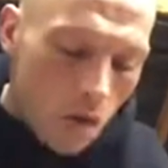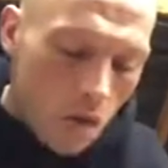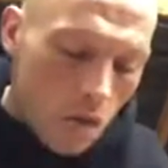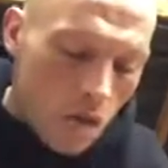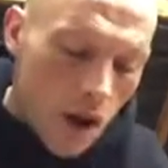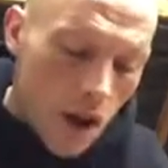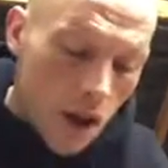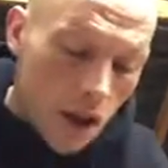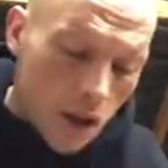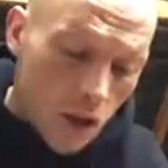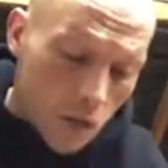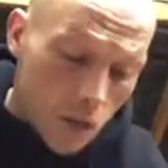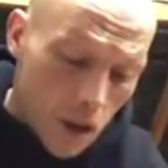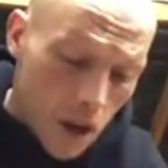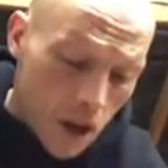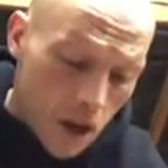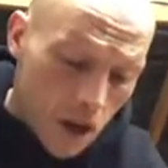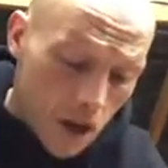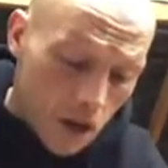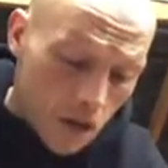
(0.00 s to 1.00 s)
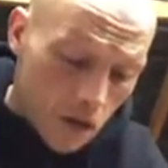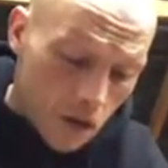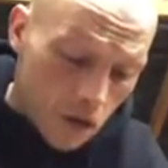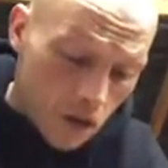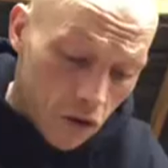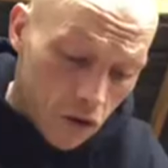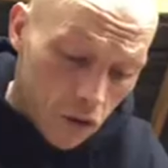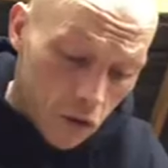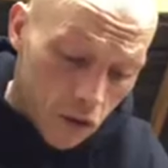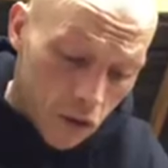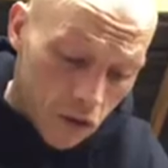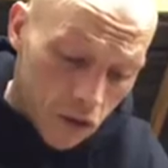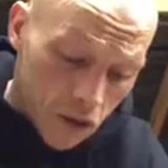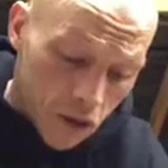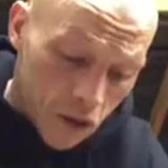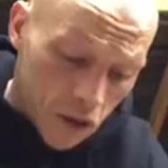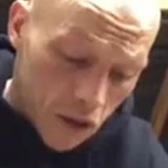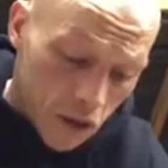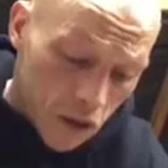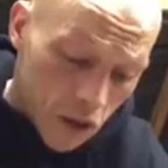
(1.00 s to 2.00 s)
Rarely use pellet. I haven't used it at all this
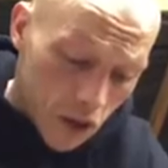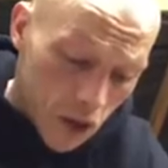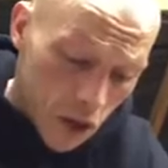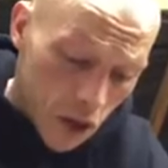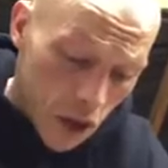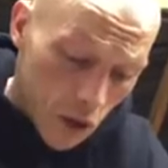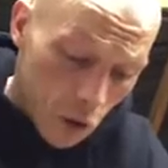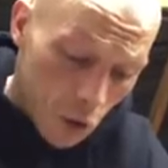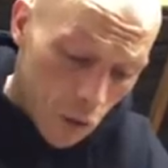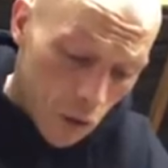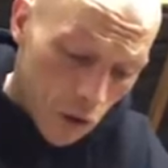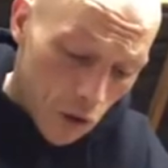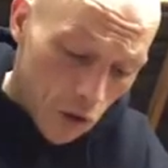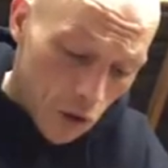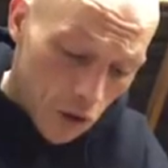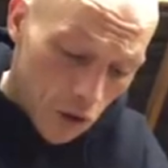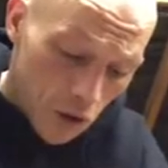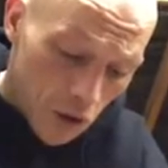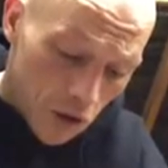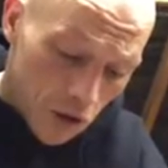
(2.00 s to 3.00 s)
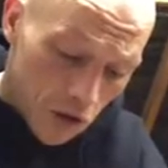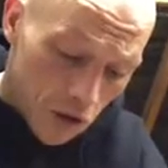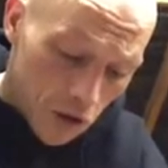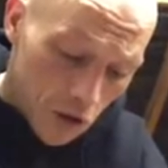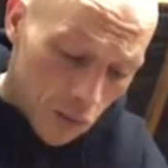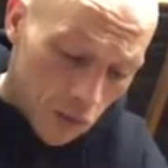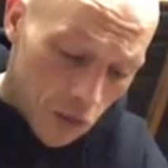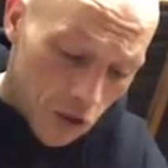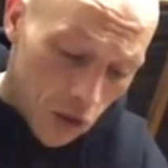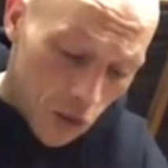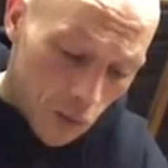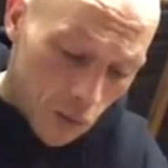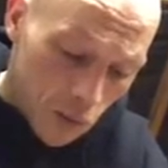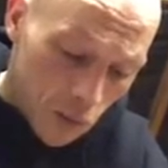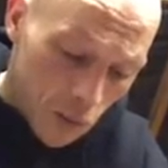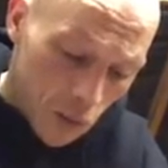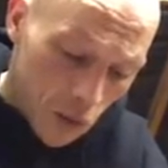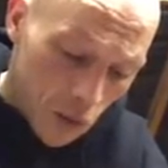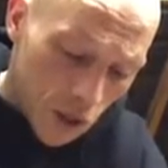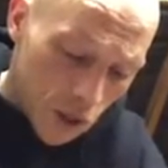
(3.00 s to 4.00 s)
season. I will be using it though because it's so much cheaper
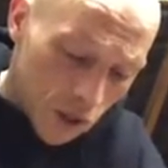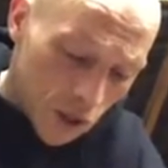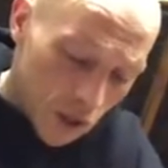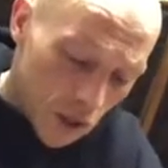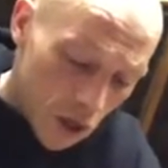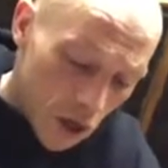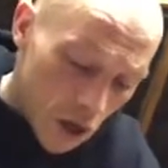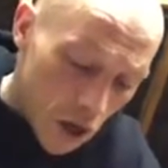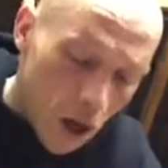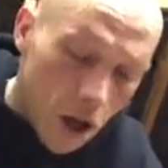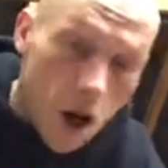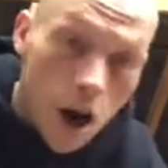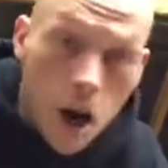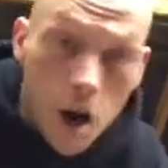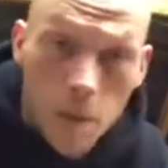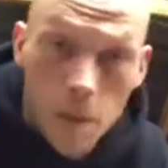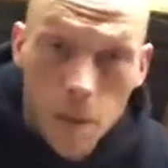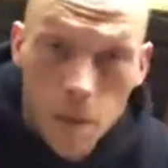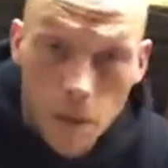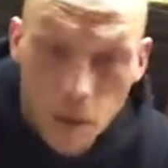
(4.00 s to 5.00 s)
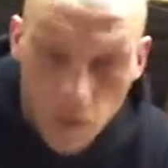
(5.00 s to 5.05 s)
than boilies. Carp